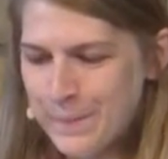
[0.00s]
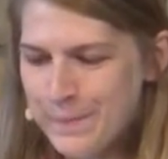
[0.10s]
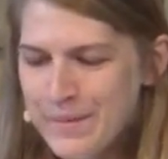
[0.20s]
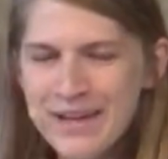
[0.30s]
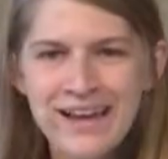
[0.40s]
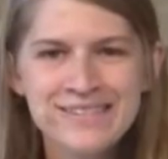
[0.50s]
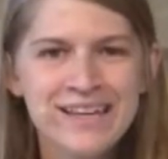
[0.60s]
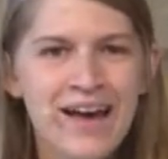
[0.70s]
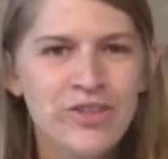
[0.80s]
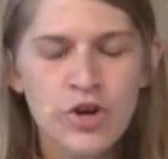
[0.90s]
Maybe ask
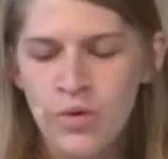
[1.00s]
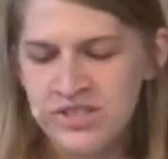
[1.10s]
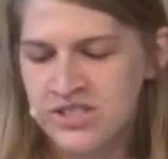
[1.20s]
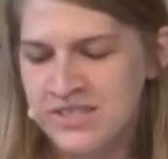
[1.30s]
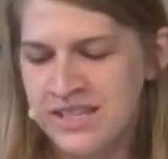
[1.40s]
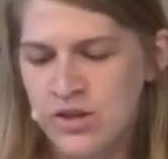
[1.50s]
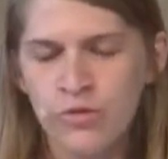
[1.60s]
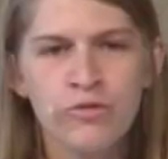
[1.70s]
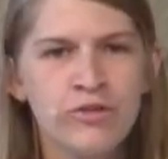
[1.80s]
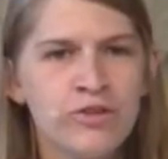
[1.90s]
God the questions that
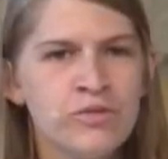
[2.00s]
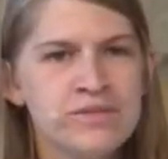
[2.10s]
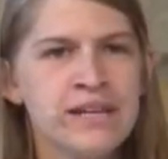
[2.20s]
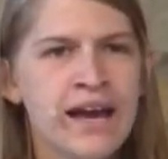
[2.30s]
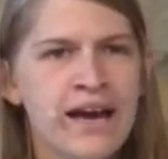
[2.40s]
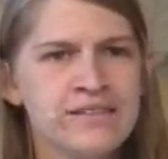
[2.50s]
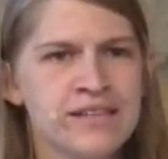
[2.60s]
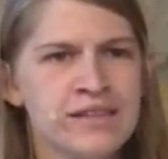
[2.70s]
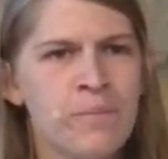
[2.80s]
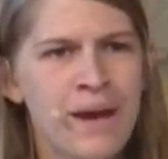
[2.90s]
you've refused to
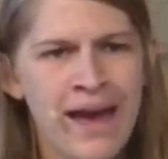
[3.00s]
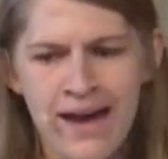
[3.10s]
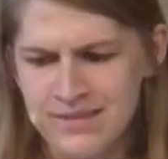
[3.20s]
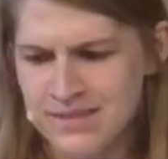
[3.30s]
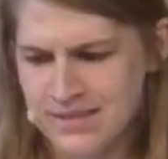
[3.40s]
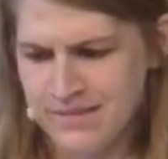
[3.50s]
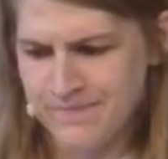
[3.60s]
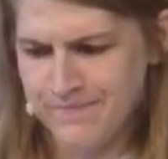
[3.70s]
ask in the past.